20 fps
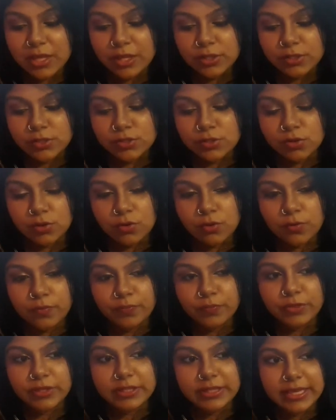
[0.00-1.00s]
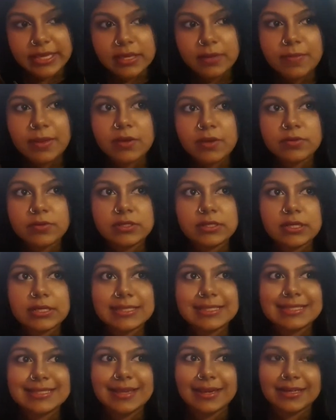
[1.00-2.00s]
So the thing about
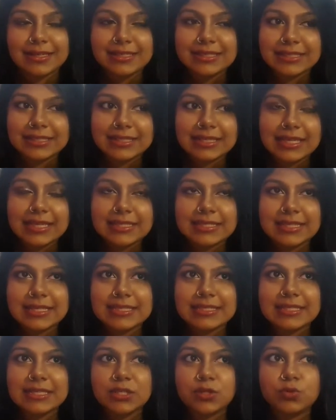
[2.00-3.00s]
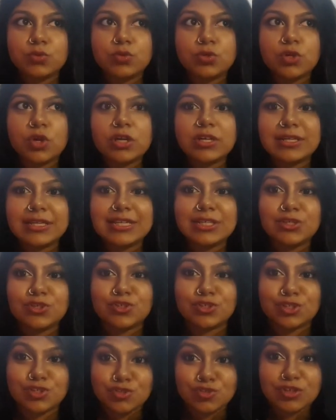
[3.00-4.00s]
study techniques is that you do not need to
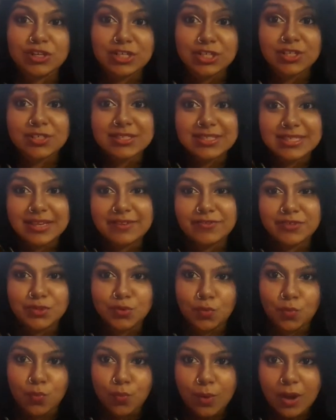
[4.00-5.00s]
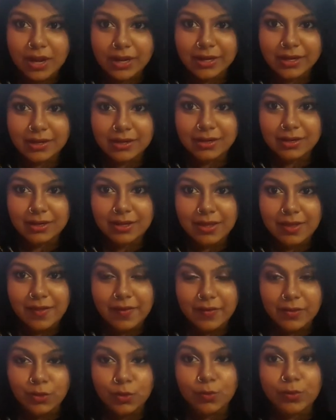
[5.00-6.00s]
restrict yourself to one.
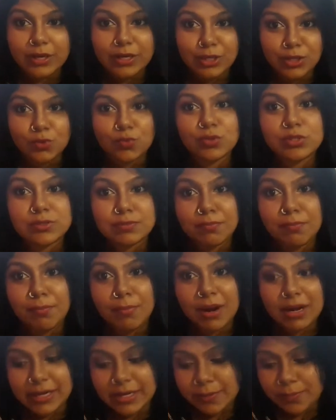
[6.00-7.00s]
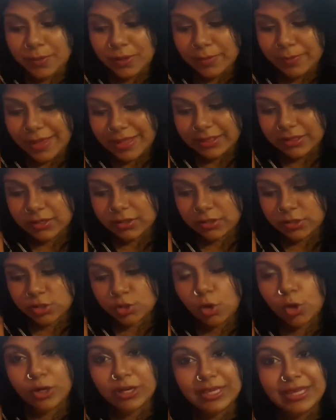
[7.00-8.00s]
You can use multiple methods,
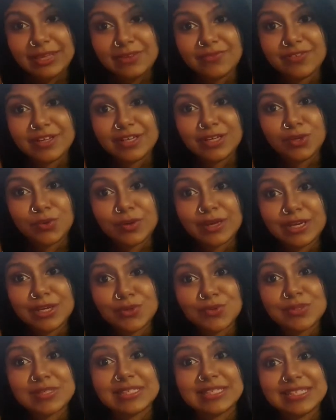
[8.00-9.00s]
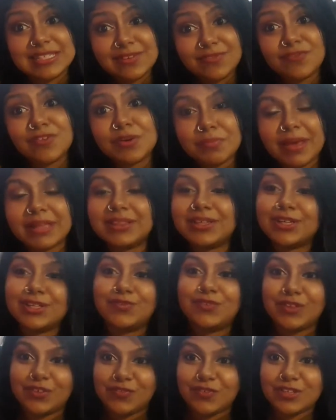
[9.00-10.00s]
or even you can use different
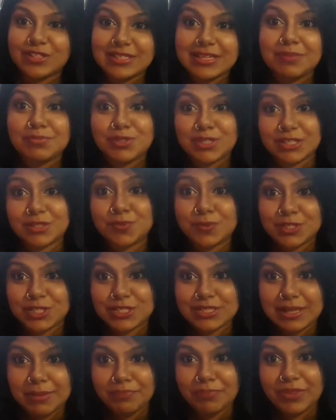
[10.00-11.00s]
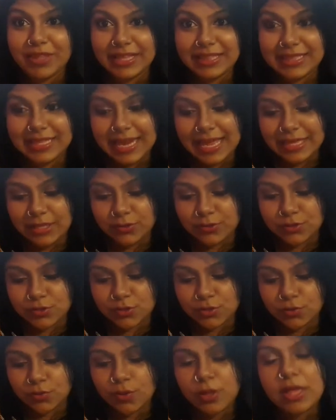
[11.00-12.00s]
methods for different subjects, which is something that I used
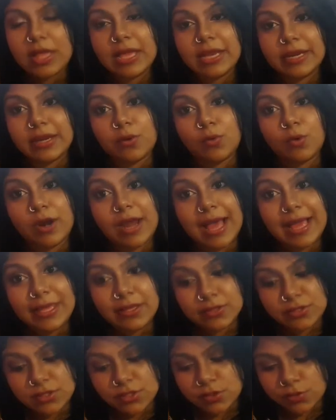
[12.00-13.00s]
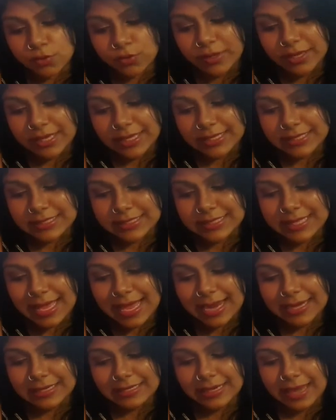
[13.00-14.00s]
to do. Now, what I used to do is
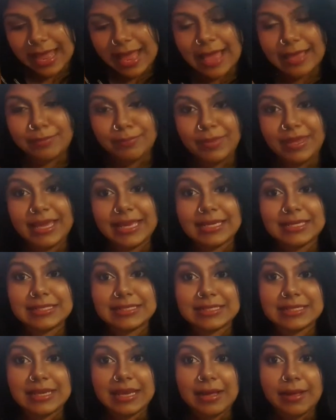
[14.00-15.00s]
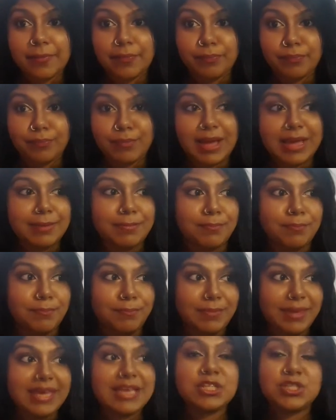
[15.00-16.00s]
that I made my
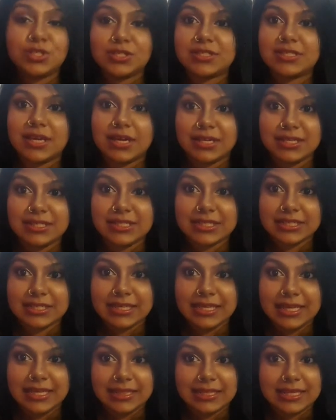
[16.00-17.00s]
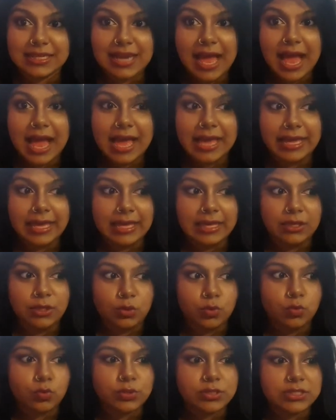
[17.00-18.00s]
major study technique that I
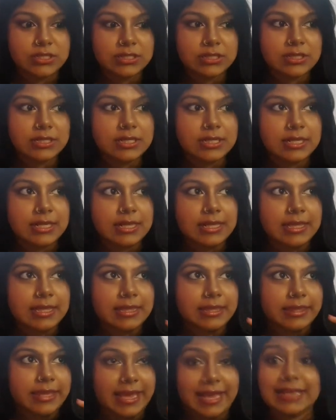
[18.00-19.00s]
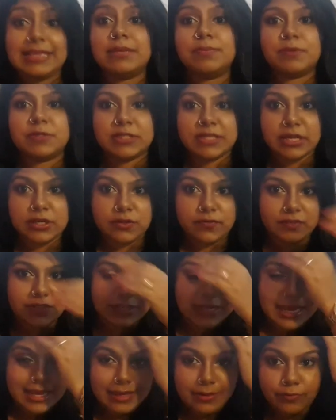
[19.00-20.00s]
used 80% of the
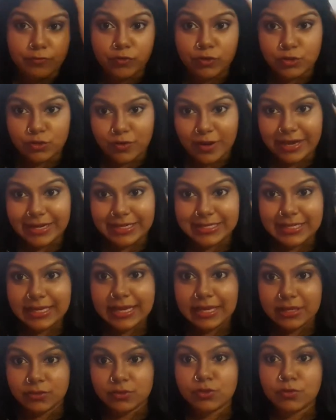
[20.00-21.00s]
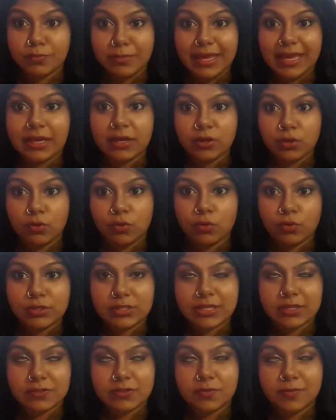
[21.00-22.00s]
time was writing. I used to make
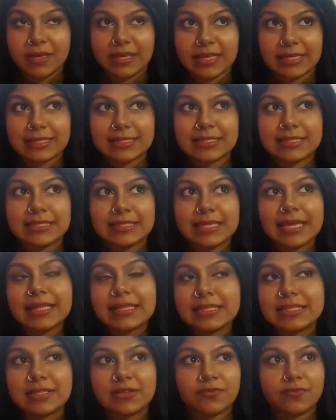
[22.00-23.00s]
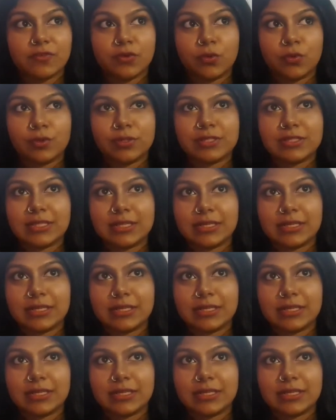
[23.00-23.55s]
notes. I used to make extensive notes.